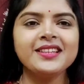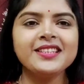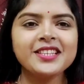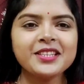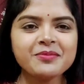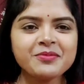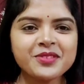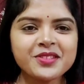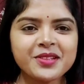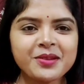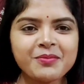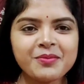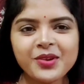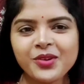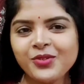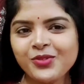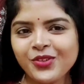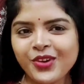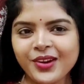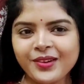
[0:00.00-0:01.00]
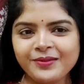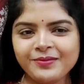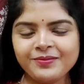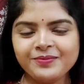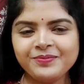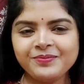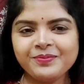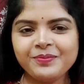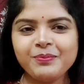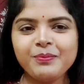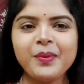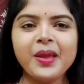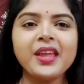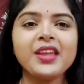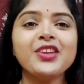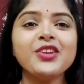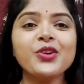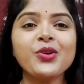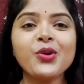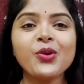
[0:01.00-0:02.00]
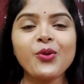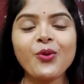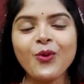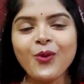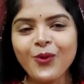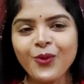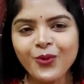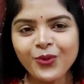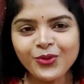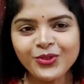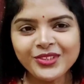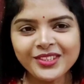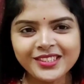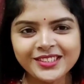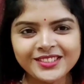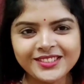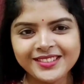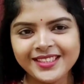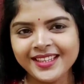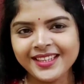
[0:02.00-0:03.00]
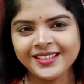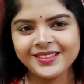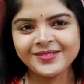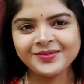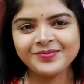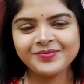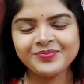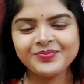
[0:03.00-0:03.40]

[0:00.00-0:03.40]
Tips number 1, make your own dictionary.